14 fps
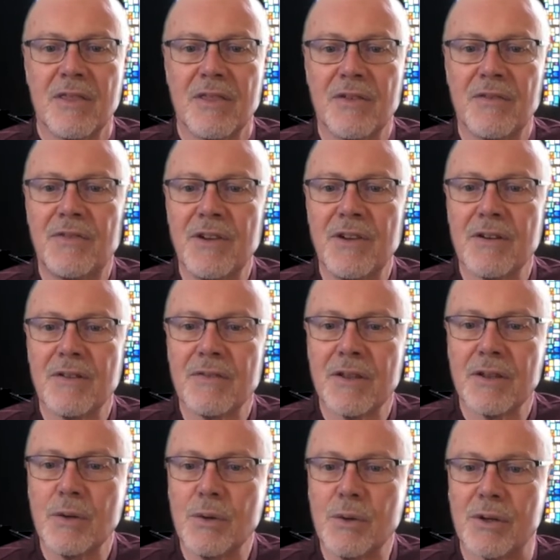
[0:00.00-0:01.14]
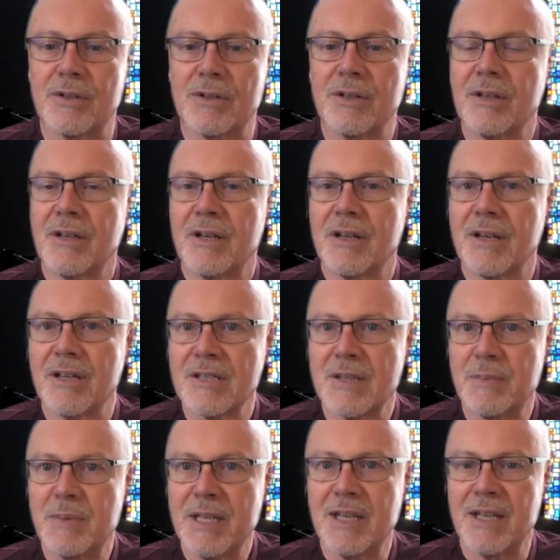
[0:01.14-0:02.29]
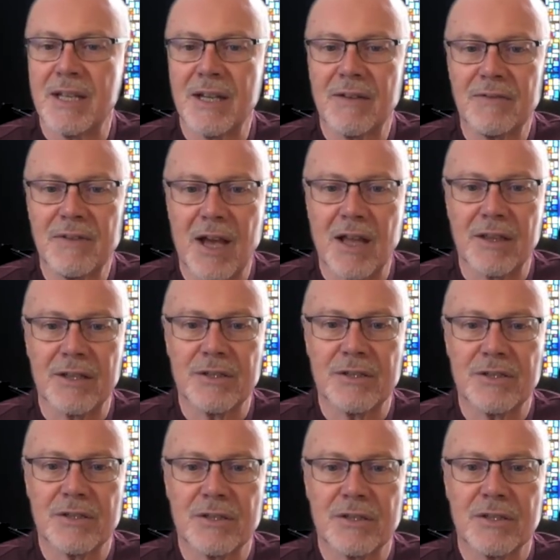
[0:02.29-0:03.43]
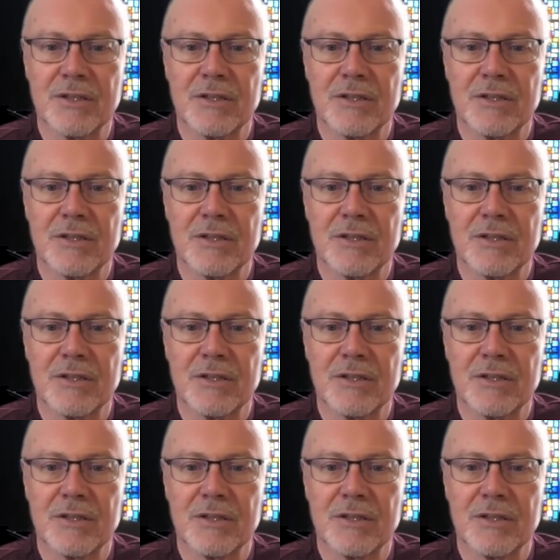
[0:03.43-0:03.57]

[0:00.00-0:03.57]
the fear of the Lord is the beginning of knowledge.